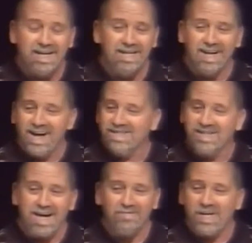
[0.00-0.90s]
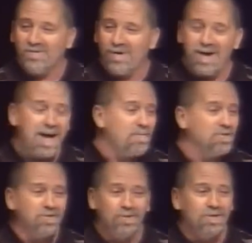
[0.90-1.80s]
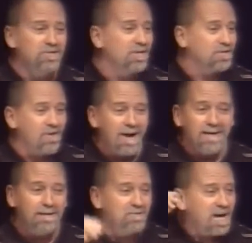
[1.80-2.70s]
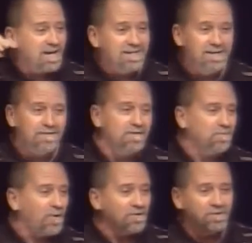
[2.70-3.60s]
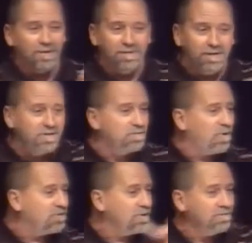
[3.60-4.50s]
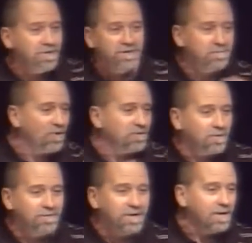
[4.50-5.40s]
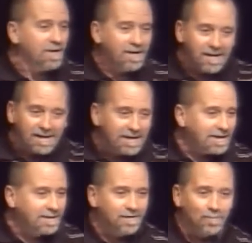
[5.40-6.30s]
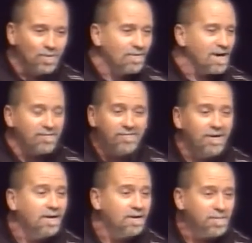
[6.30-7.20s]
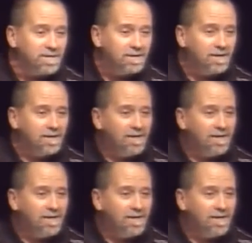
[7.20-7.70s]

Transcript: And a lot of times that's what happens to us in a crowd. I'm trying to hear this person over here, this person over here, this person over here, and I can't hear the one right in front of me.